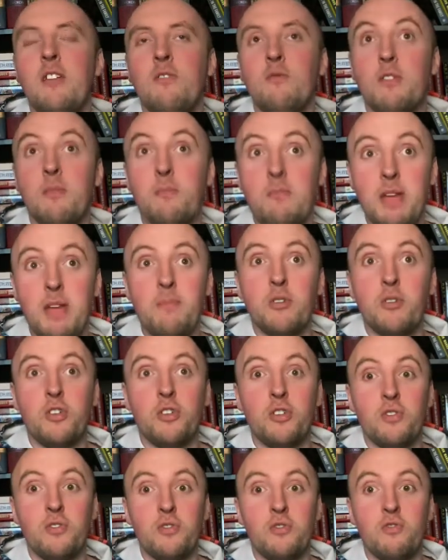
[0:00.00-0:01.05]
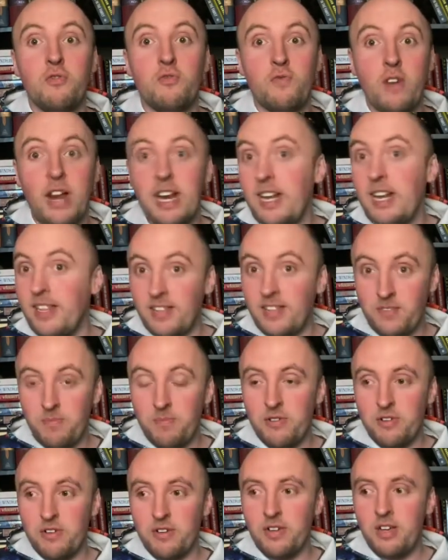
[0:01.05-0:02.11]
remember writing this
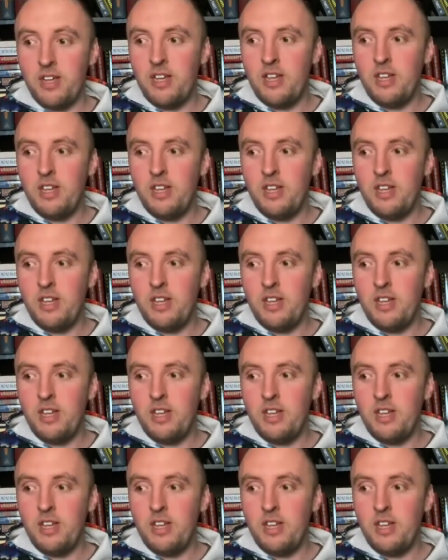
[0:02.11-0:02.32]
book,